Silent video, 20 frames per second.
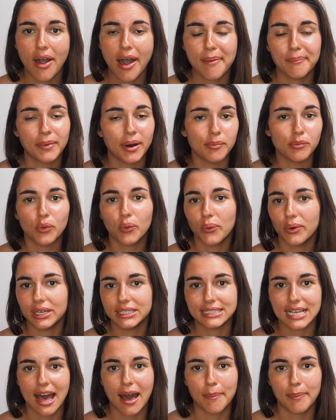I'm
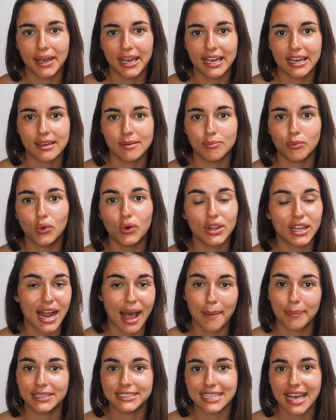always more than
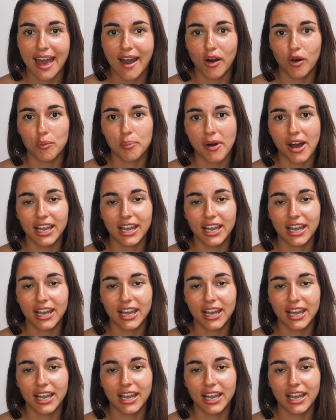happy to help.